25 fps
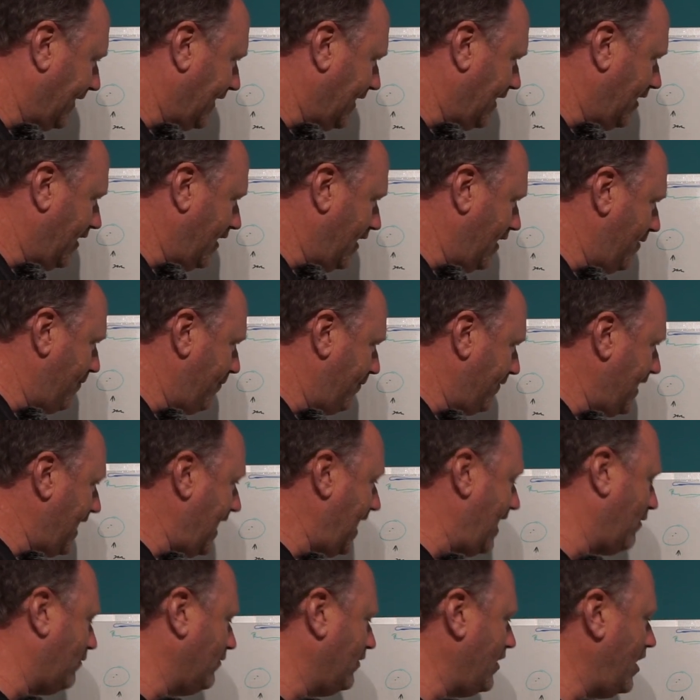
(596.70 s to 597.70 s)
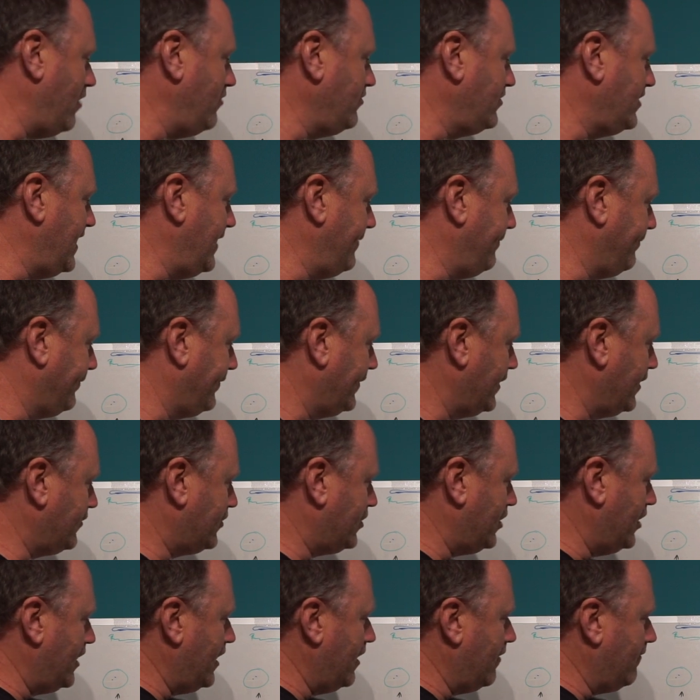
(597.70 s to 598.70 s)
um, now nose in. You
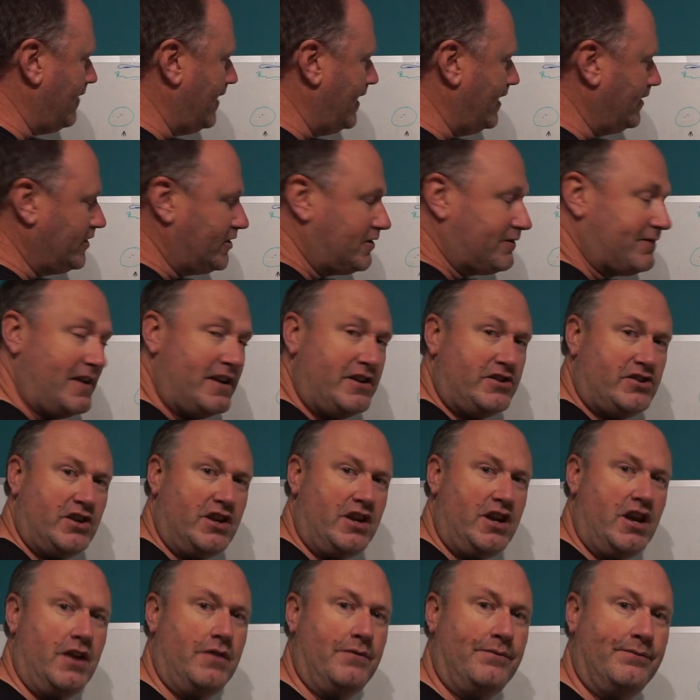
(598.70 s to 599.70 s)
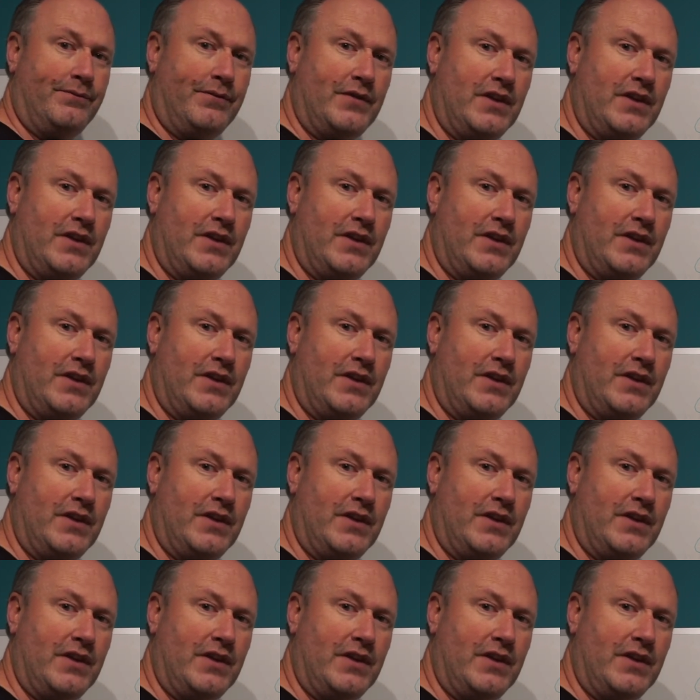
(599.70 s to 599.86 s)
turn it around, it's facing you.